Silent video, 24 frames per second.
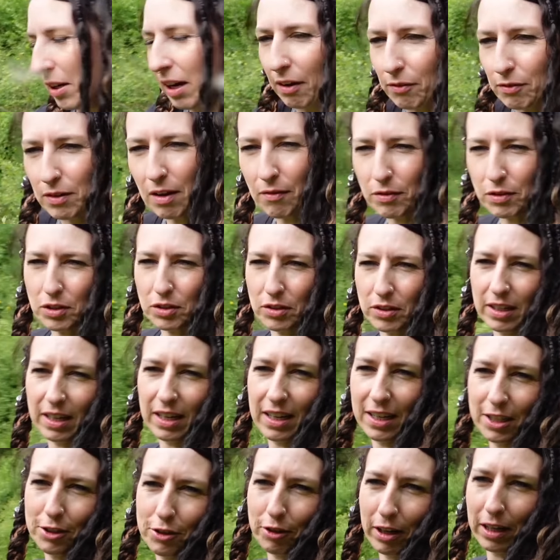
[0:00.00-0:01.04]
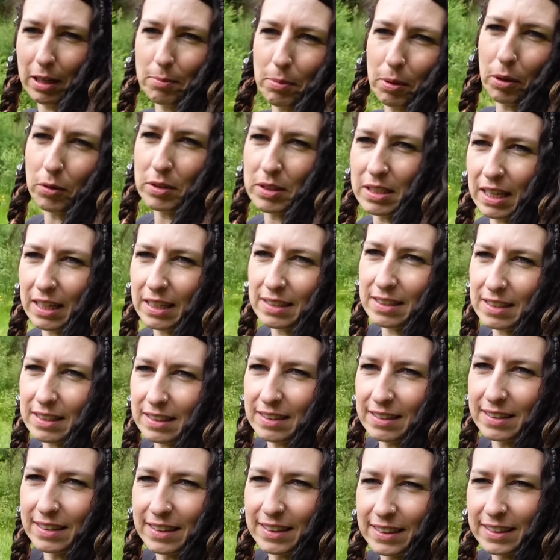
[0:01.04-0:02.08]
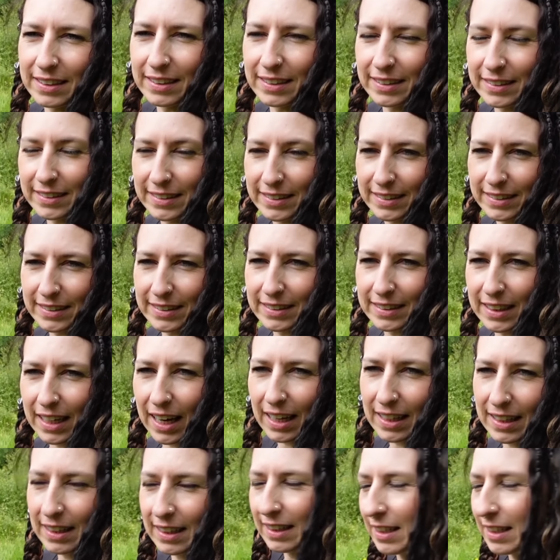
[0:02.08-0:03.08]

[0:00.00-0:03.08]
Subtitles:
I've never done a trekking pole tent, and I think